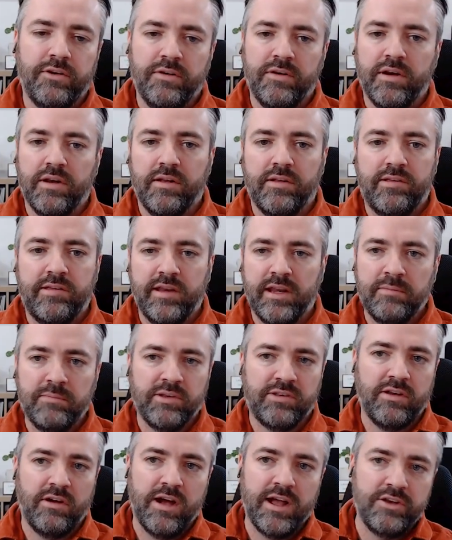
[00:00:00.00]
sitting
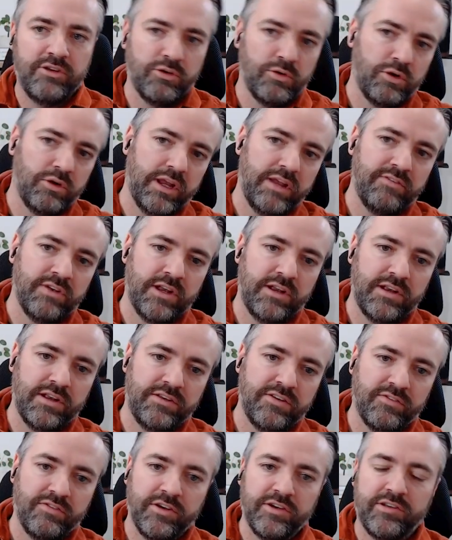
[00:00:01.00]
beside you, or even in a
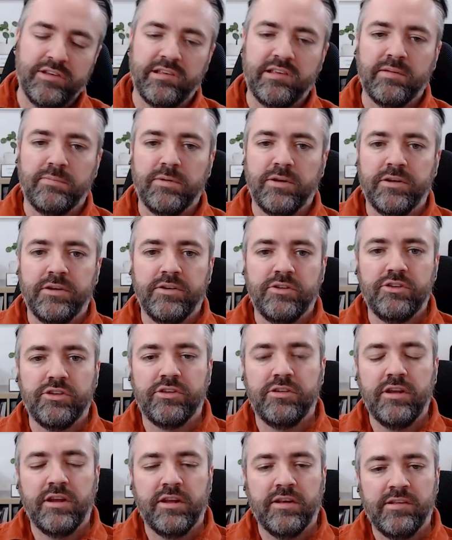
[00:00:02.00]
different discipline.
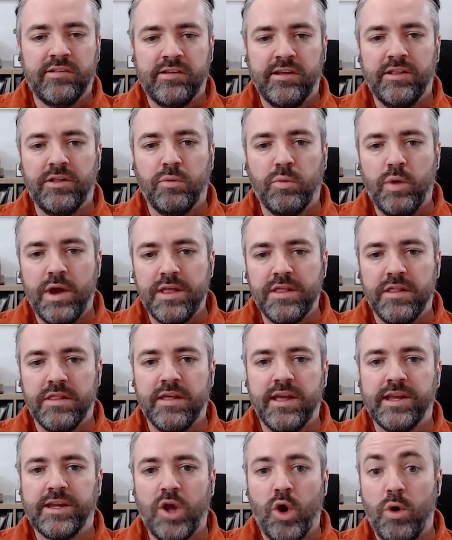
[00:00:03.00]
Just you can see the way that
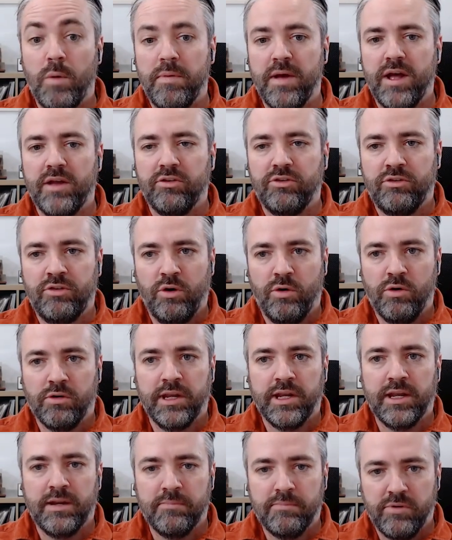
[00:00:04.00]
they go about
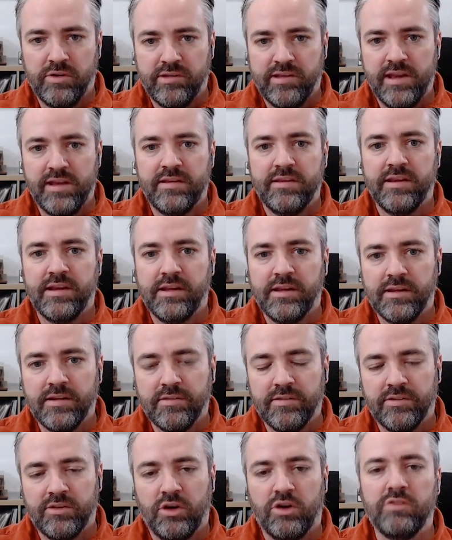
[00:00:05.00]
talking and presenting and
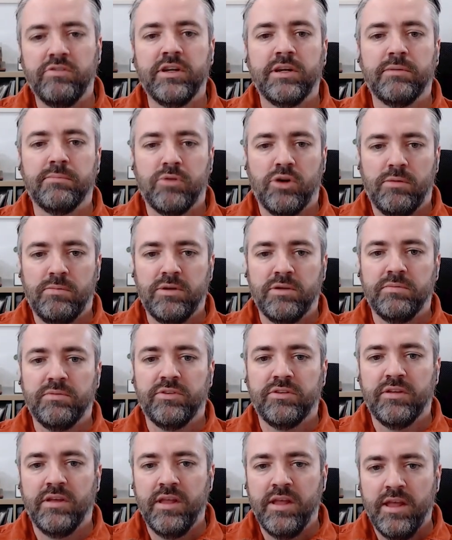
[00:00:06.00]
solving
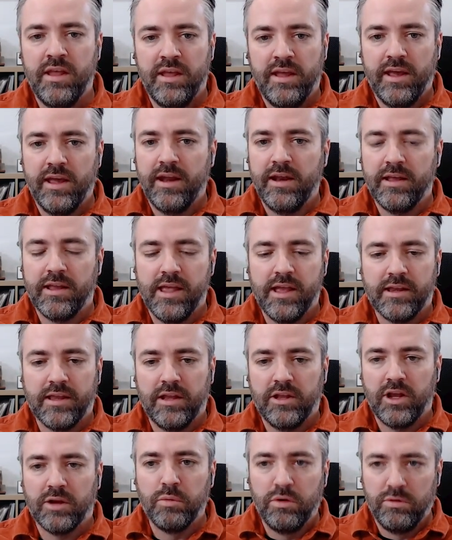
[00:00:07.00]
problems. And I like we were